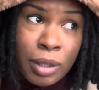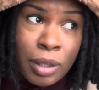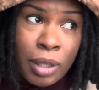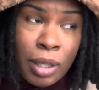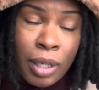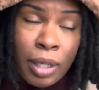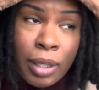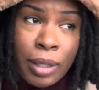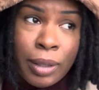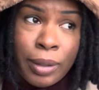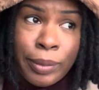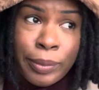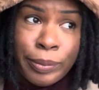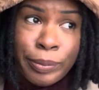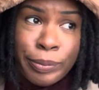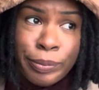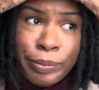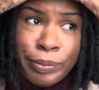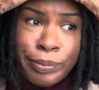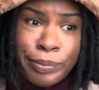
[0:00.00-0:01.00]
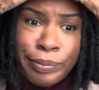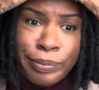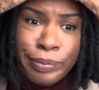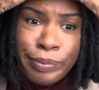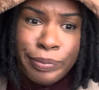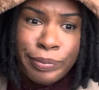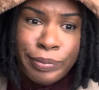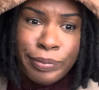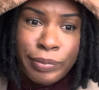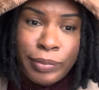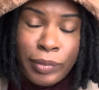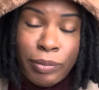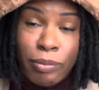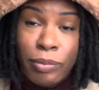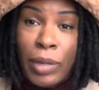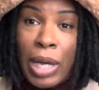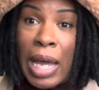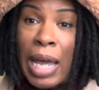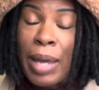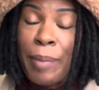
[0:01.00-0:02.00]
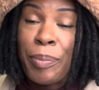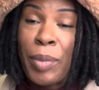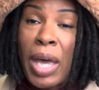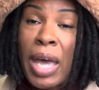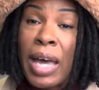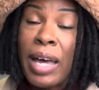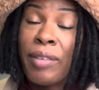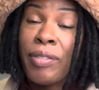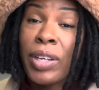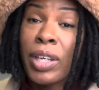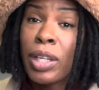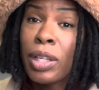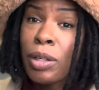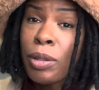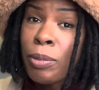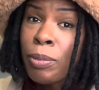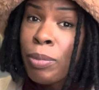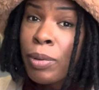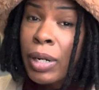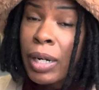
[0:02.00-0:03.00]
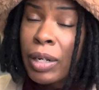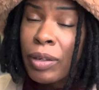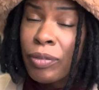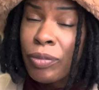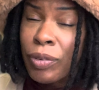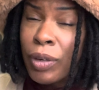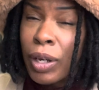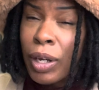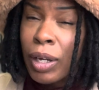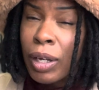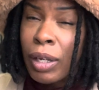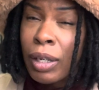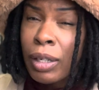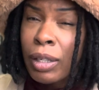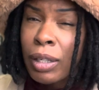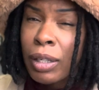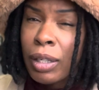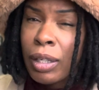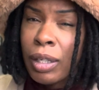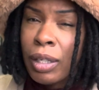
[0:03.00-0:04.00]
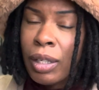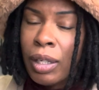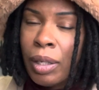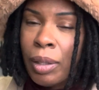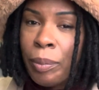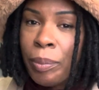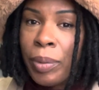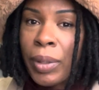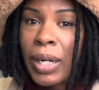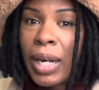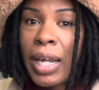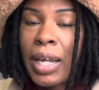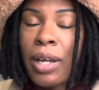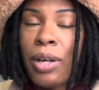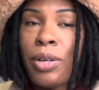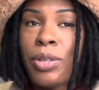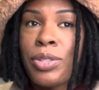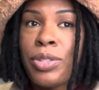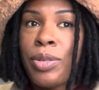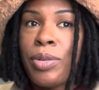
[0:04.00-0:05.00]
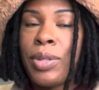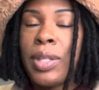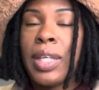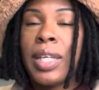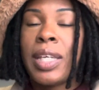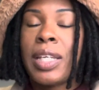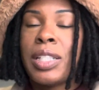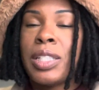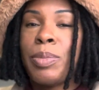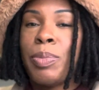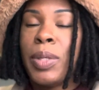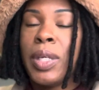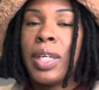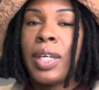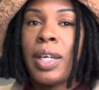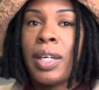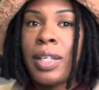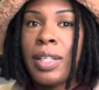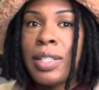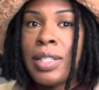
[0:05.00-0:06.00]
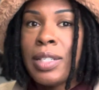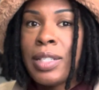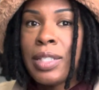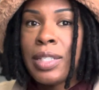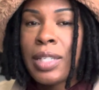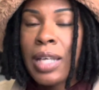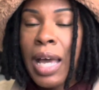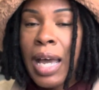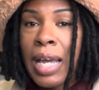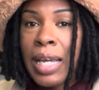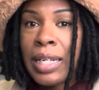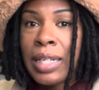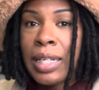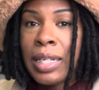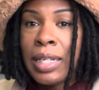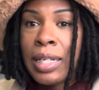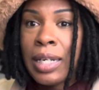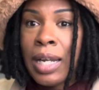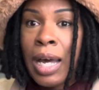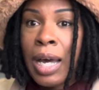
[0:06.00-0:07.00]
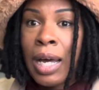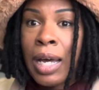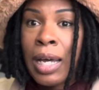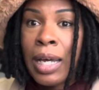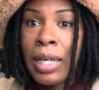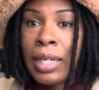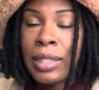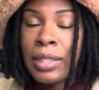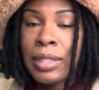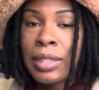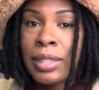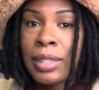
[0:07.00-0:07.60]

I'm having a little brain fog, but I also think it's because I did not...